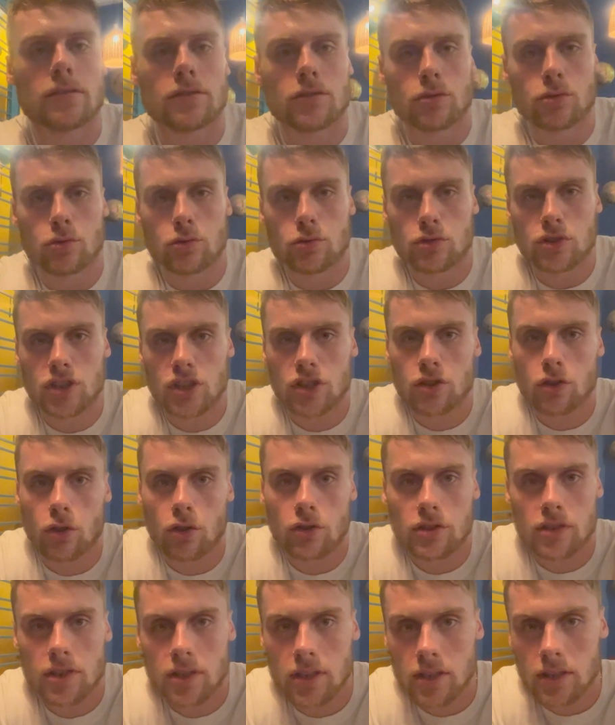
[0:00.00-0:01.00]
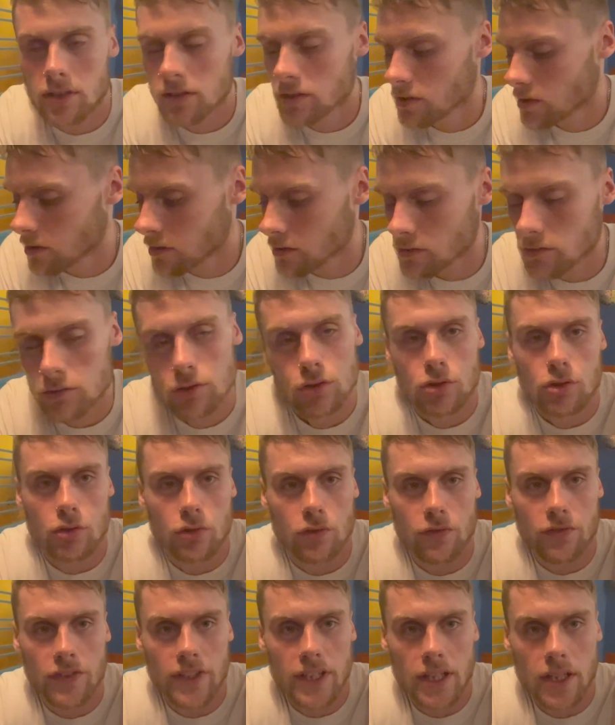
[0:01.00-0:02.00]
So we've just gone to this local
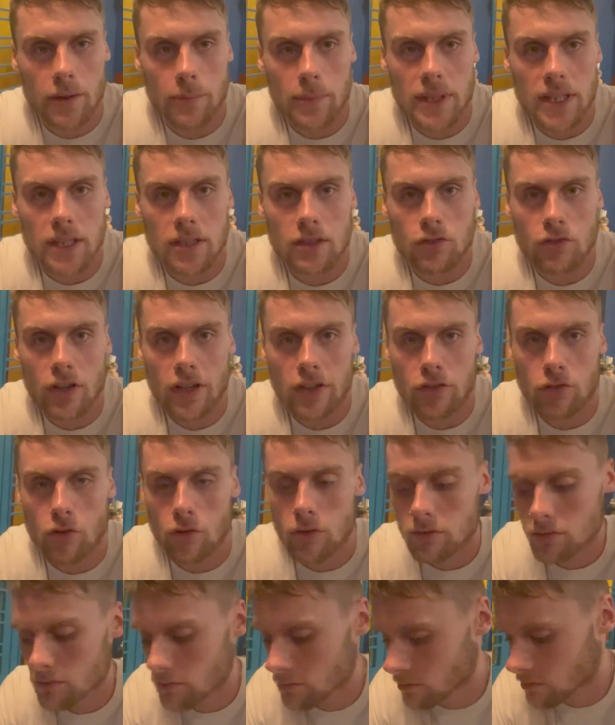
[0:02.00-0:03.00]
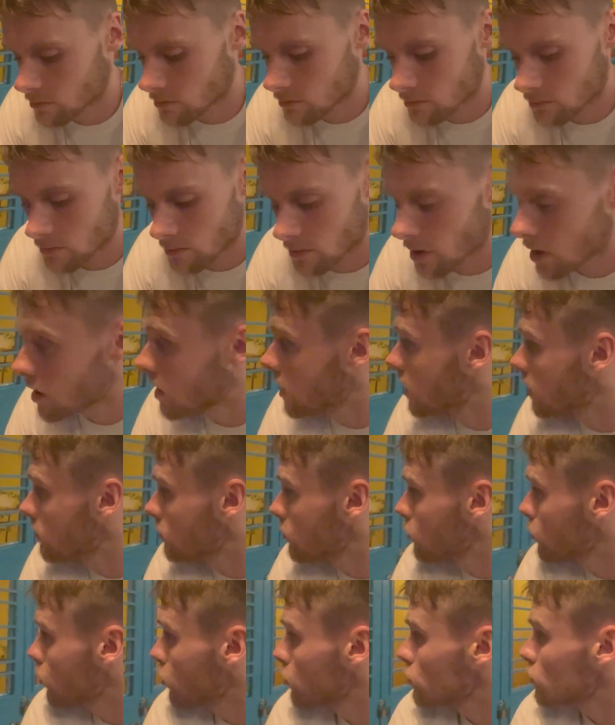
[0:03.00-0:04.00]
Vietnamese restaurant,
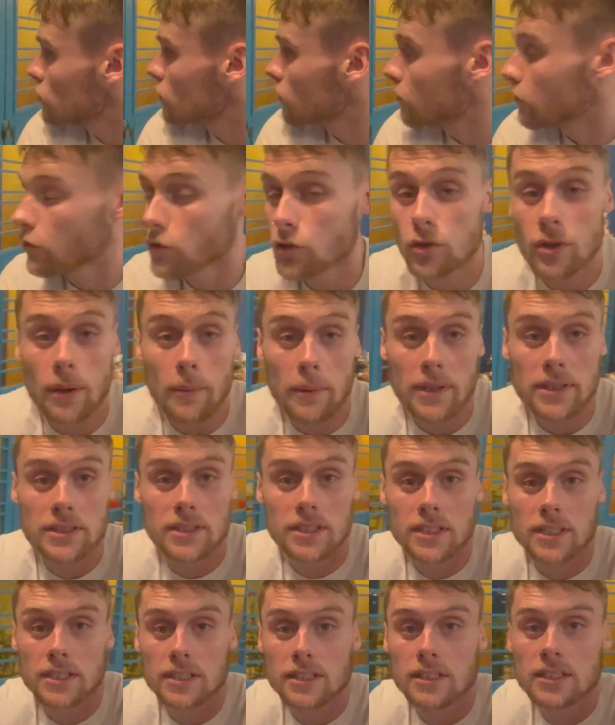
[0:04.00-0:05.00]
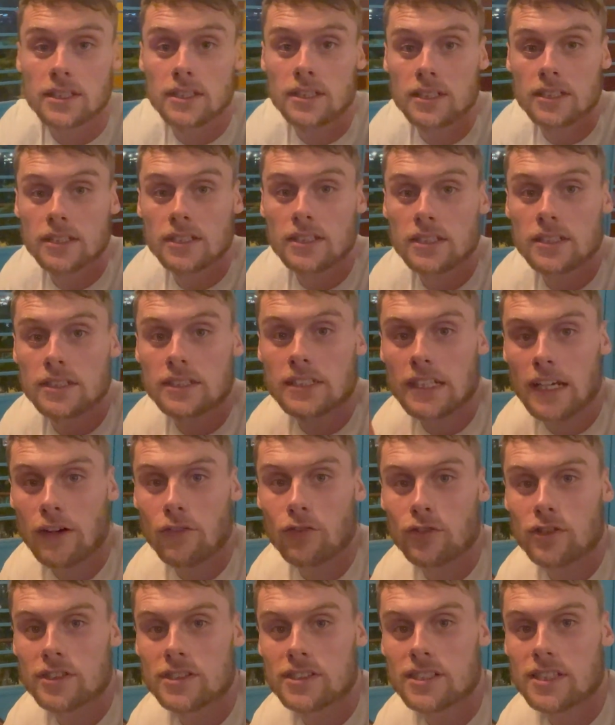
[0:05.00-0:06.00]
and the food, I'm actually,
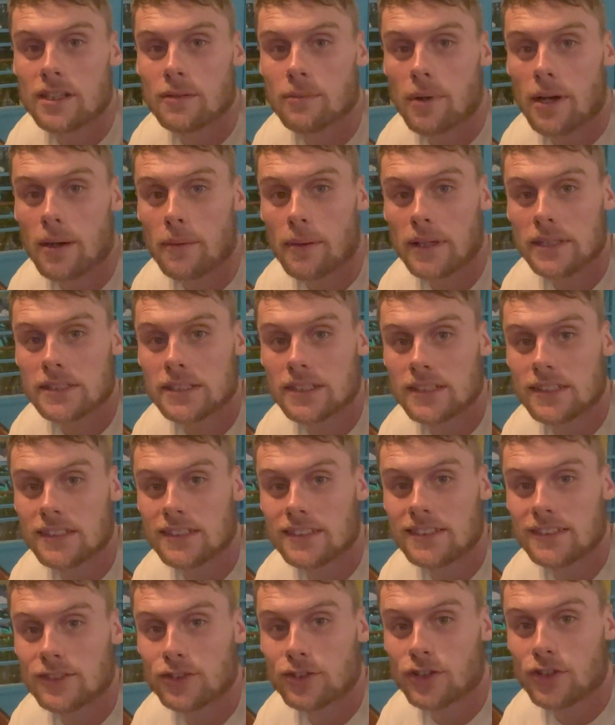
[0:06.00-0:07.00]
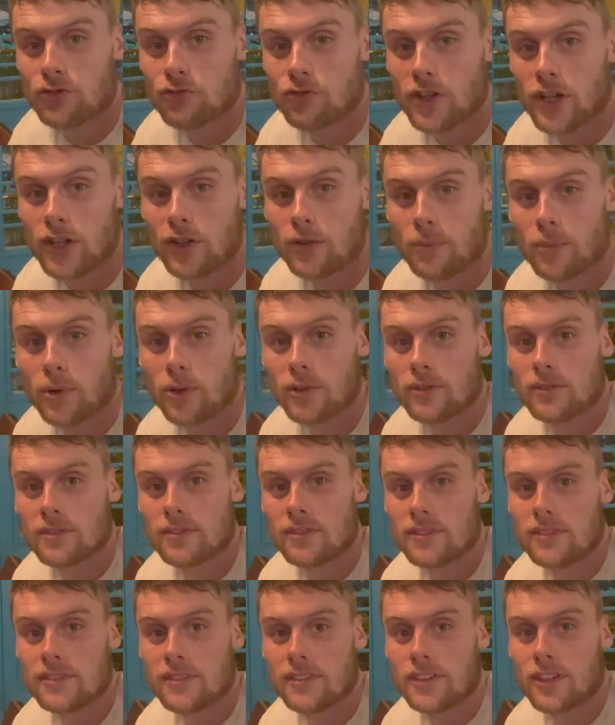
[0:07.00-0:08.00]
can't really see it, but I'm actually looking right up
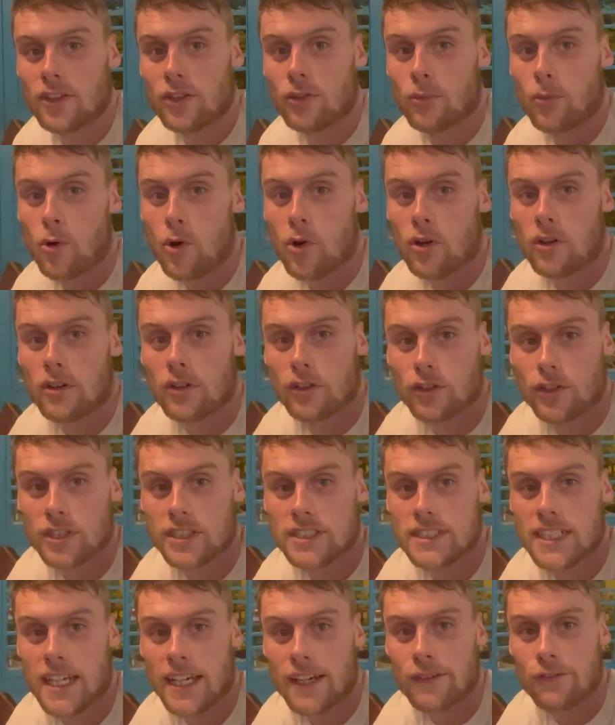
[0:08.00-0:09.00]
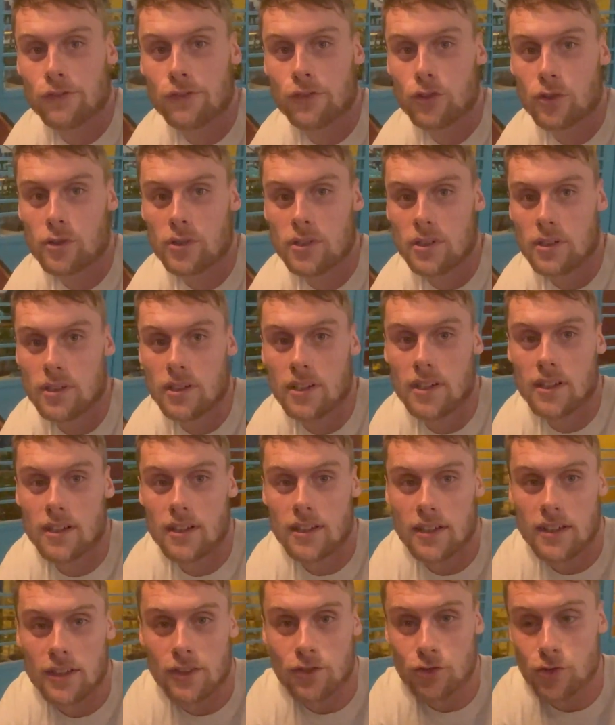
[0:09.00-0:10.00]
on to the water on the second floor.
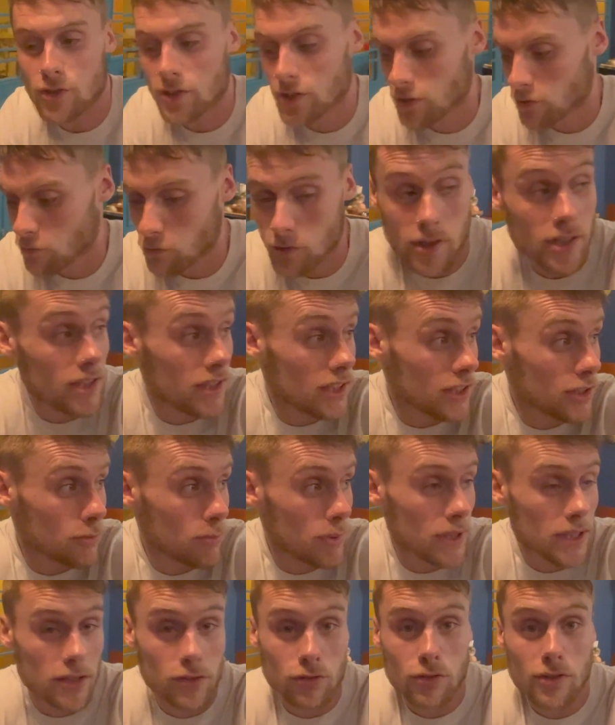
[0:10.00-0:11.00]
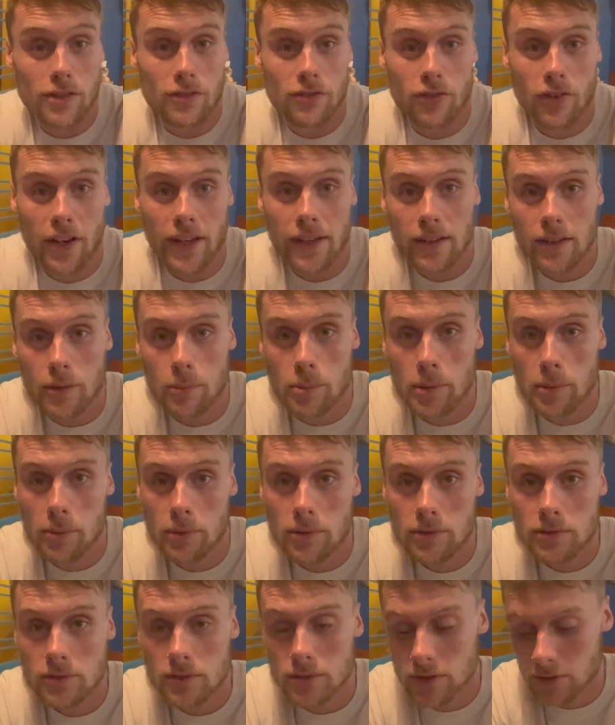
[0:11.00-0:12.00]
Really nice place, really friendly
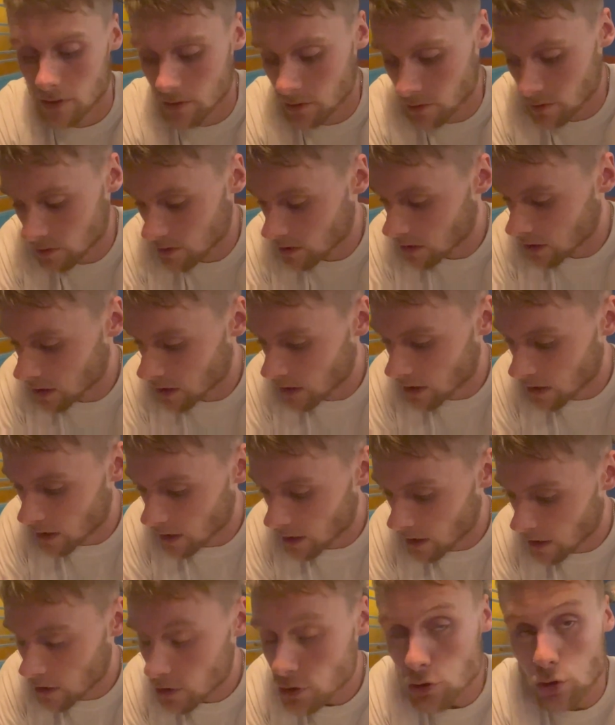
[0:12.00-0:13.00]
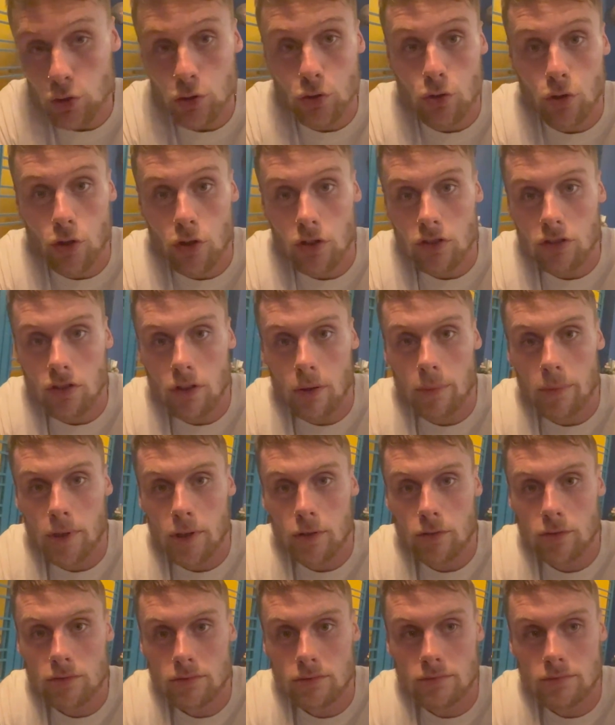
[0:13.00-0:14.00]
people, so let's go and order up now.